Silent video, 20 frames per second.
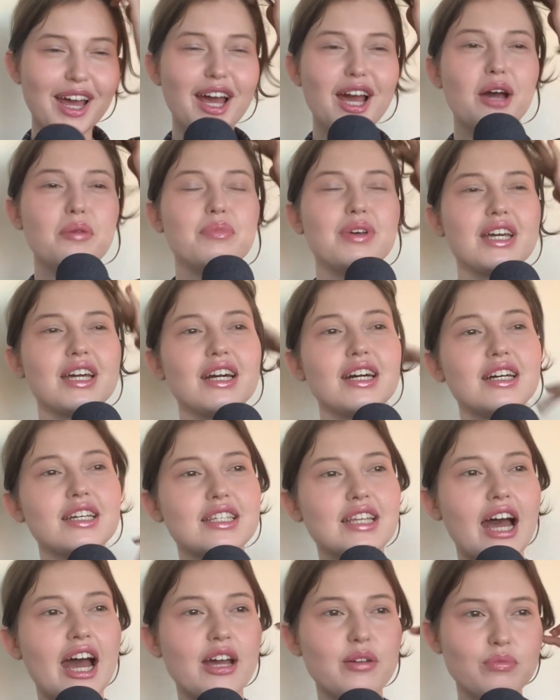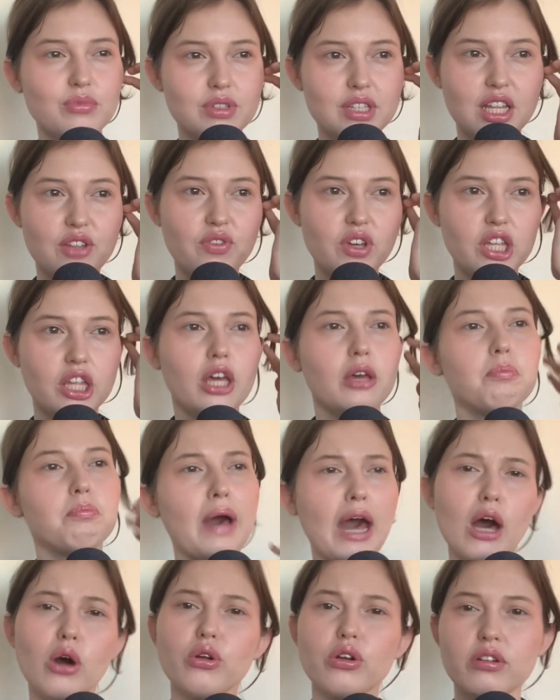because I'm living a
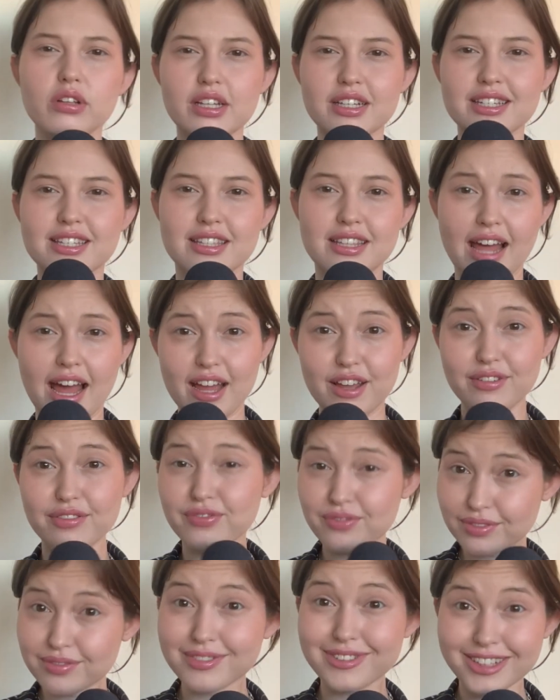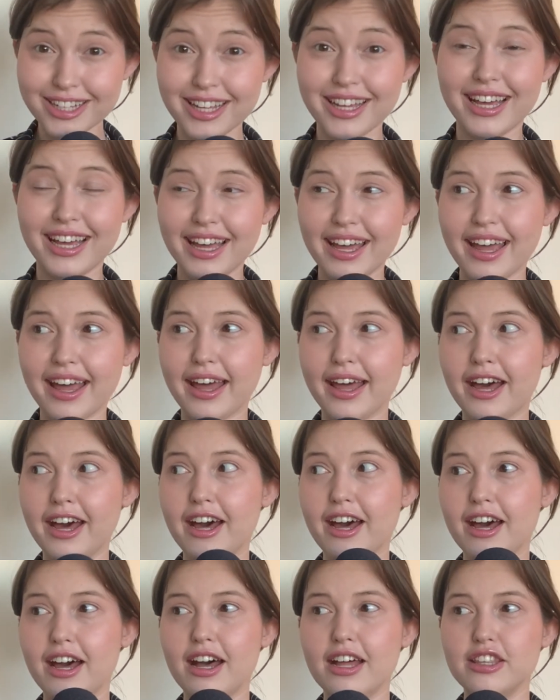powderless life.
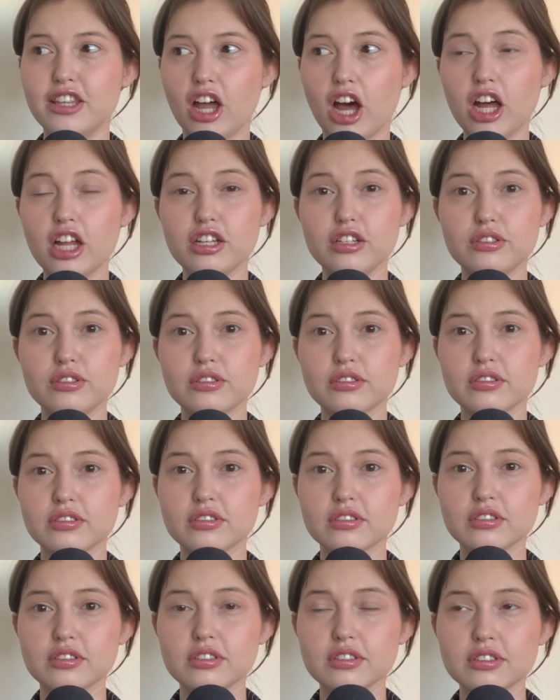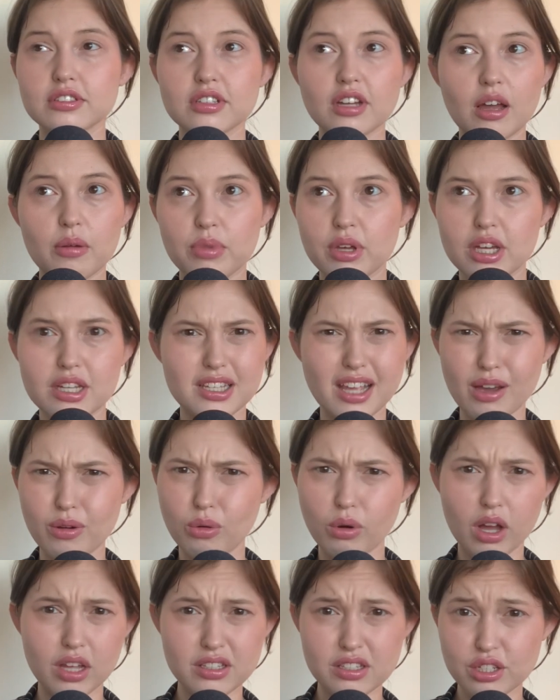Not because I
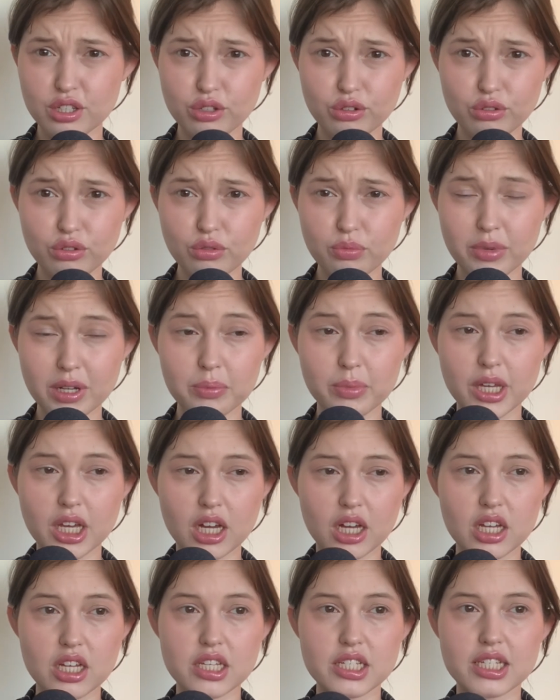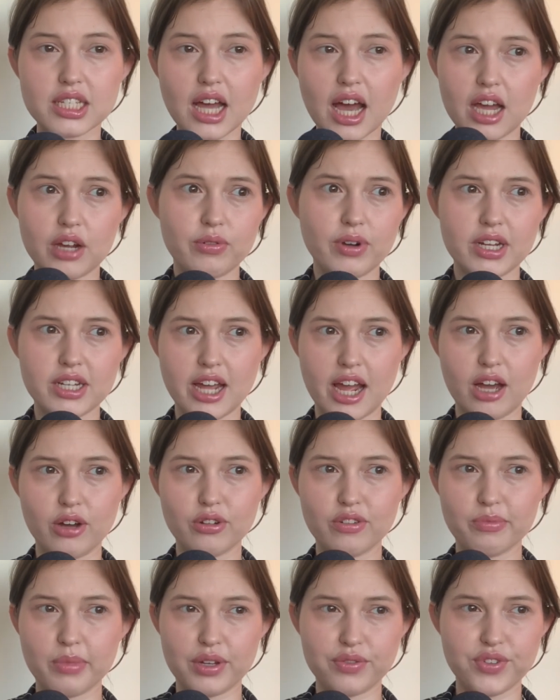want to, but because I ran out
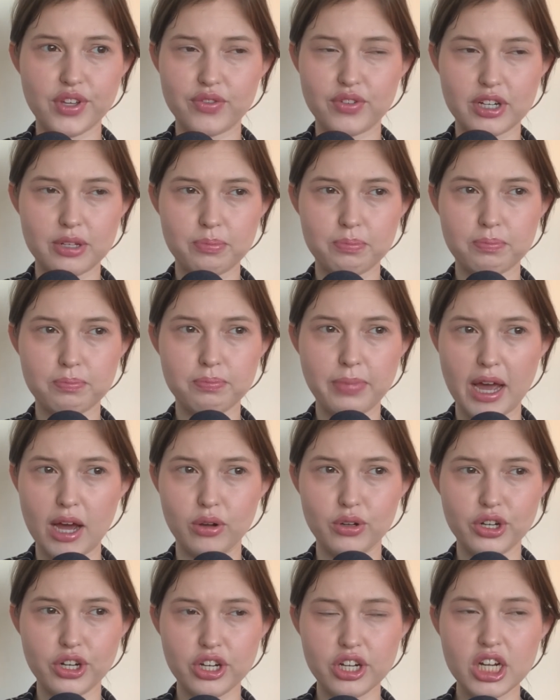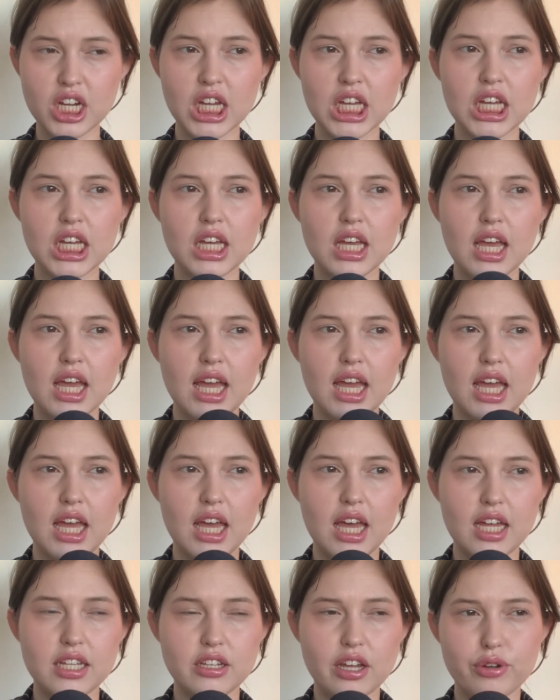of my favorite powder
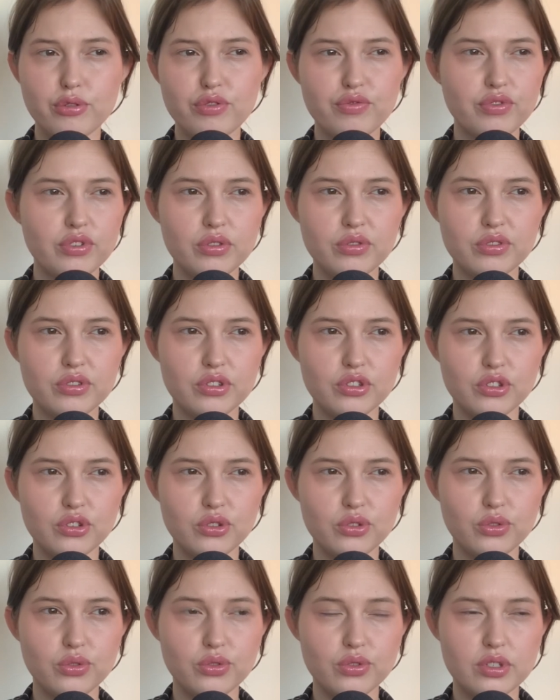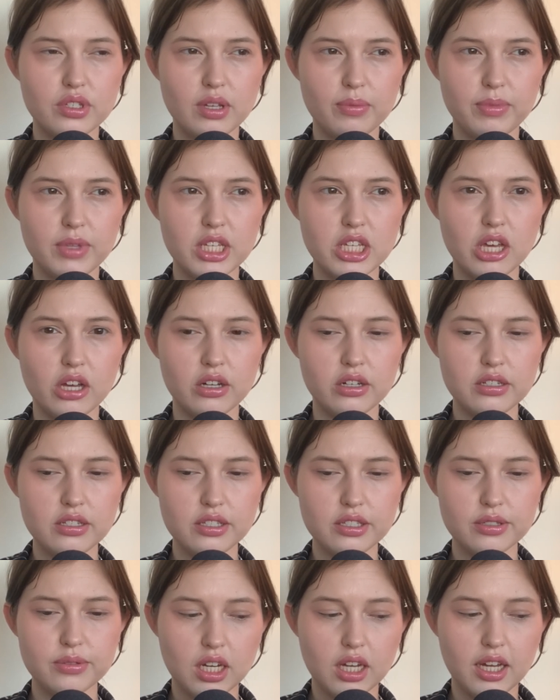and I refuse to use something
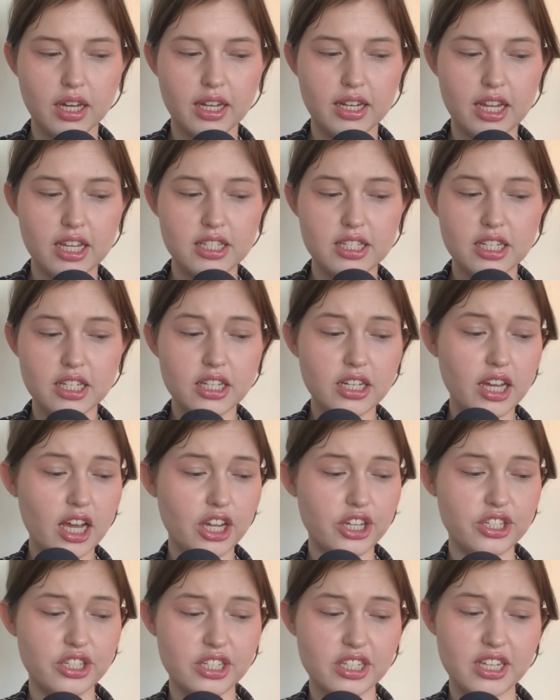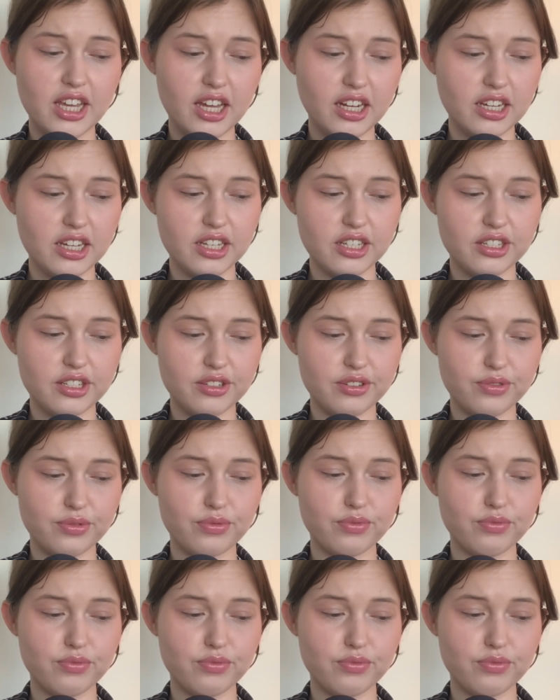else. And until I actually get it,